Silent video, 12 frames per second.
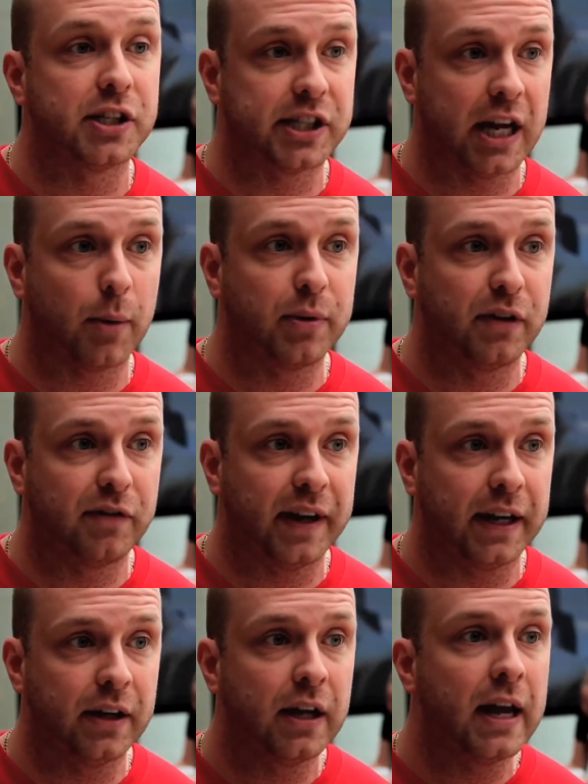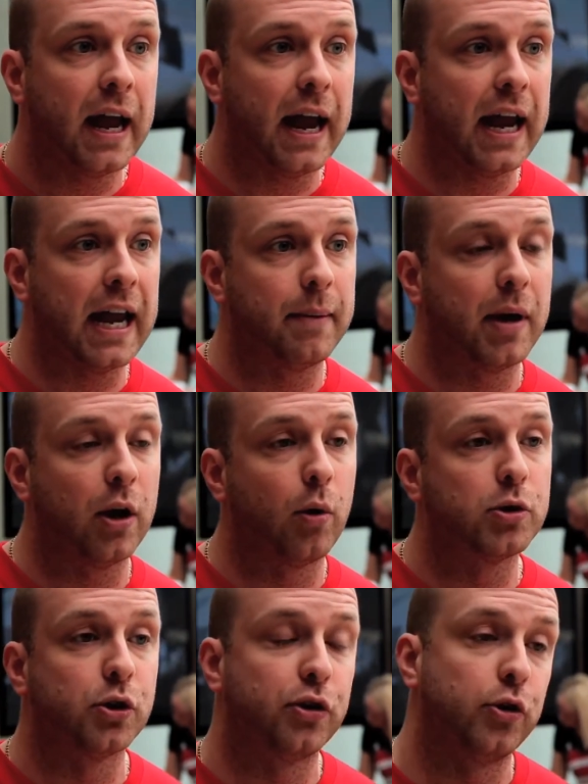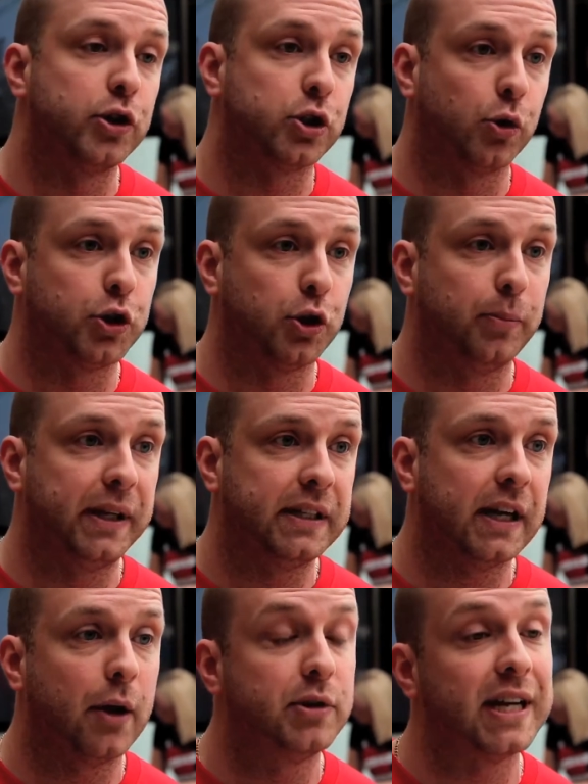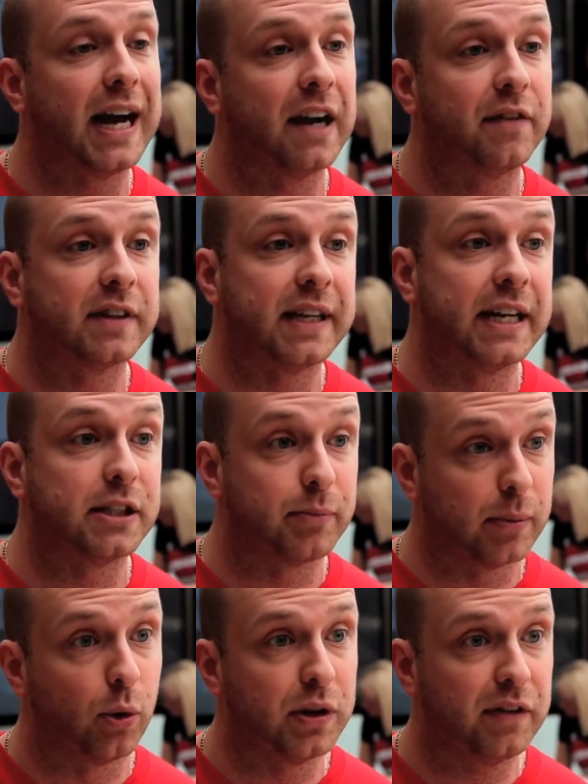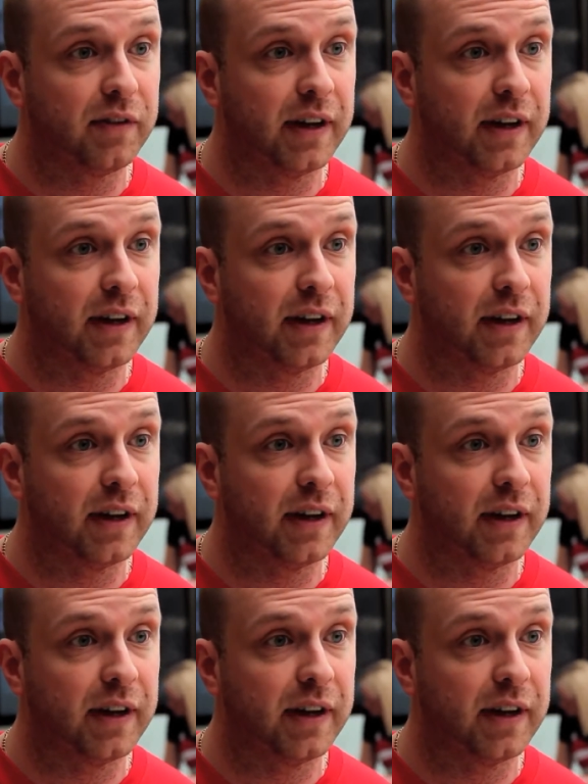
the setup of the event, and also through social media, how to advertise and promote the